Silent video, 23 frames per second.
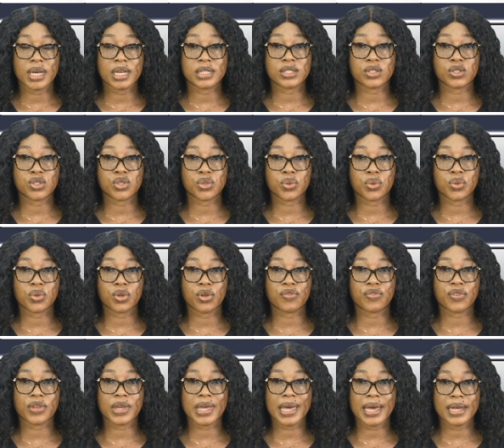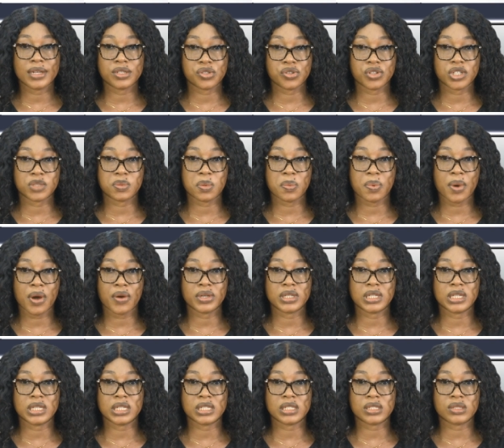assured of the country's
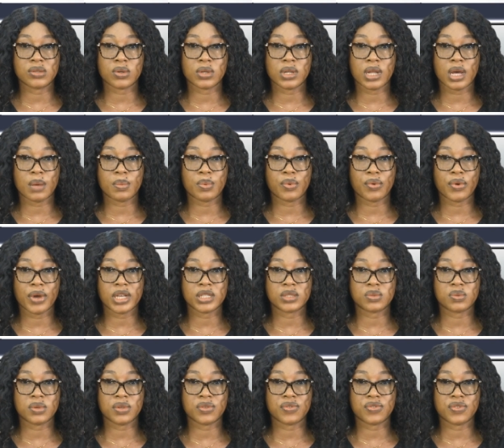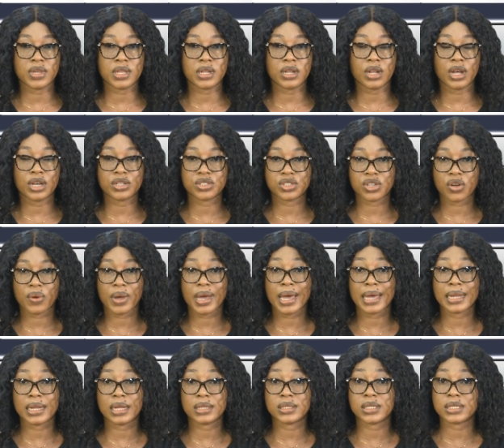preparedness to collaborate with the Nigeria
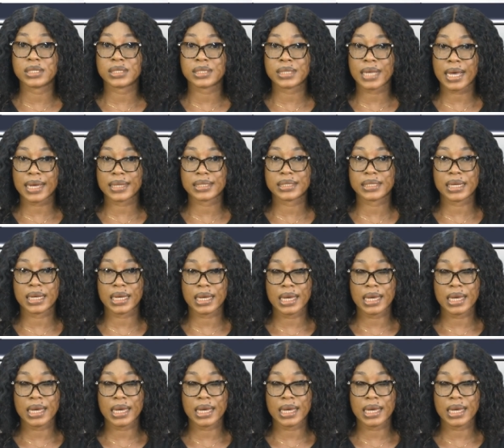energy sector